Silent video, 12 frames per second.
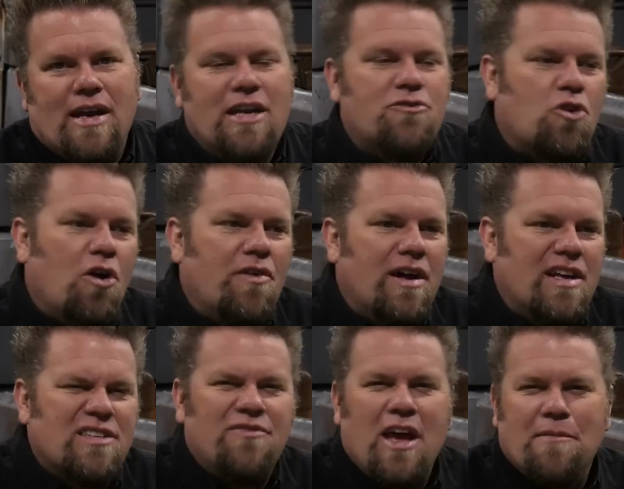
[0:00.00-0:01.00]
He drove it,
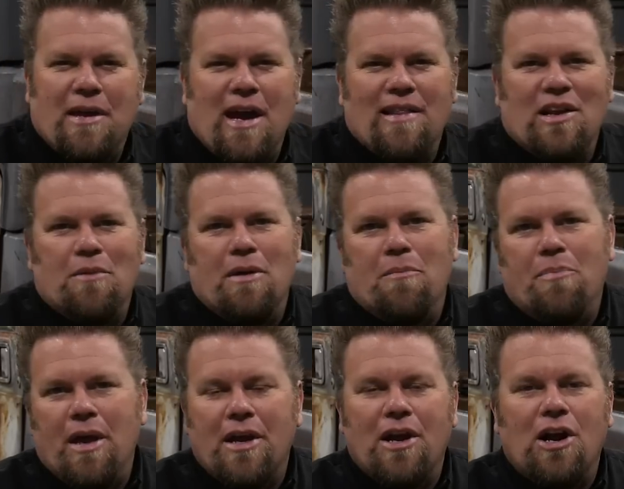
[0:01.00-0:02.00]
his family got a little bit
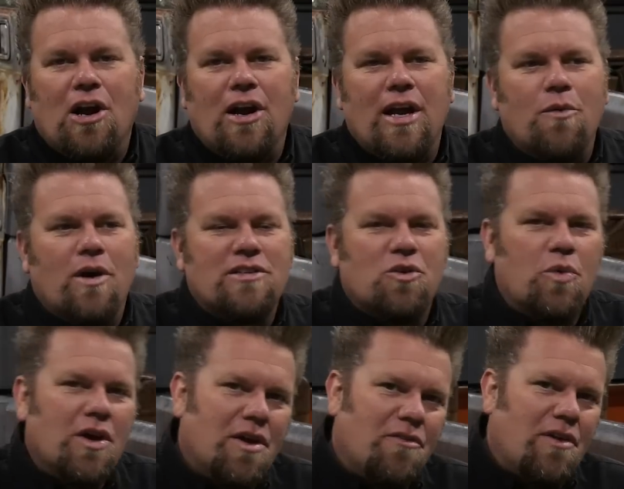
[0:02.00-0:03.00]
bigger, he wasn't
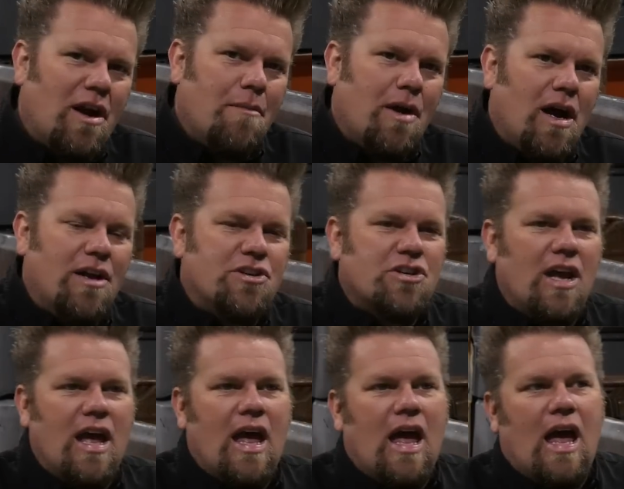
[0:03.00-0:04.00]
wheeling it very much,
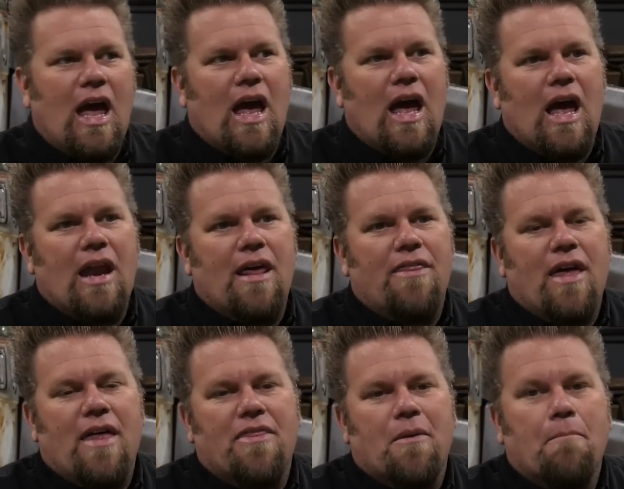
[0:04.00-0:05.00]
and
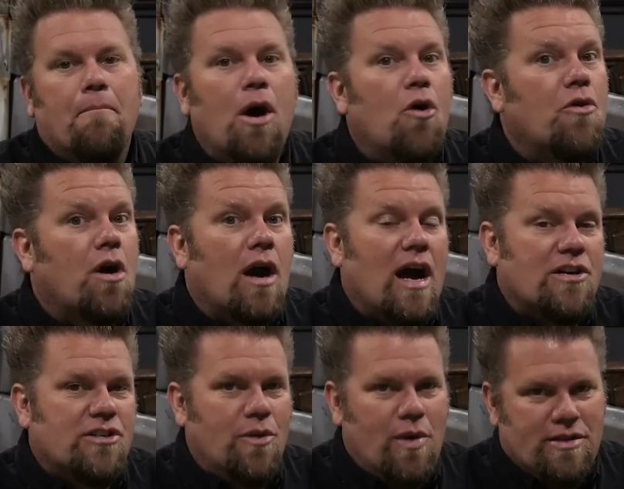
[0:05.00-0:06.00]
then the motor
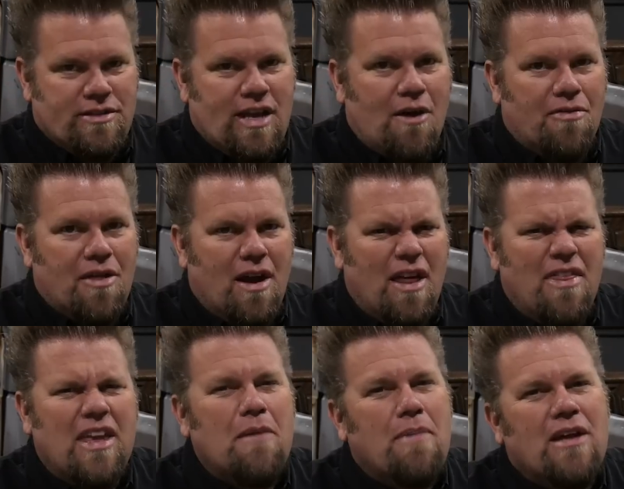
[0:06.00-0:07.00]
actually went south in it. I
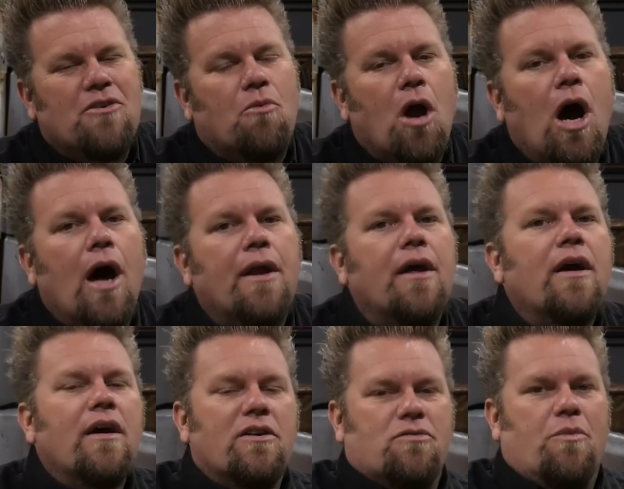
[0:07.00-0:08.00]
think he bent a rod,
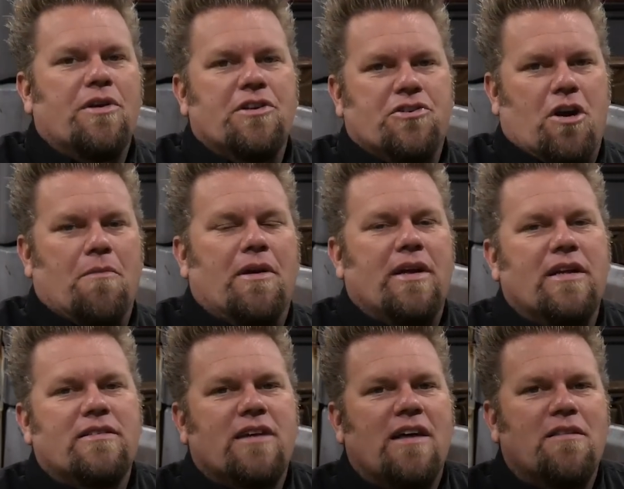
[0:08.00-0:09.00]
is what we determined,
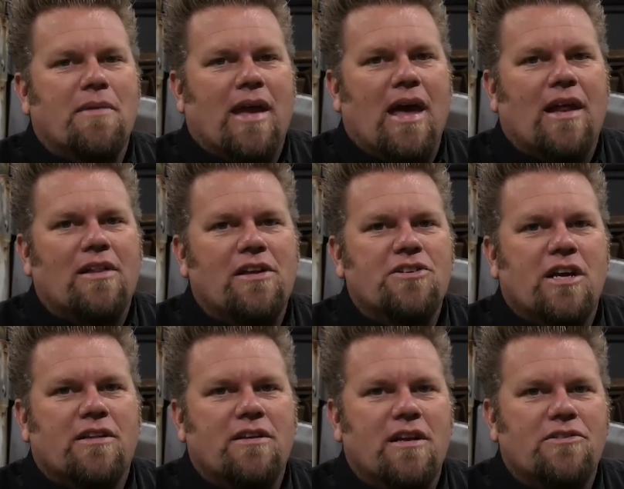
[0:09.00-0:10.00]
inside the mechanically
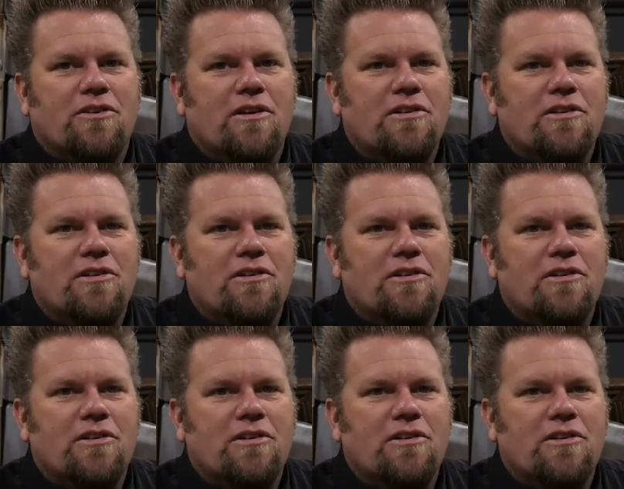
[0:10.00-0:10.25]
injected diesel.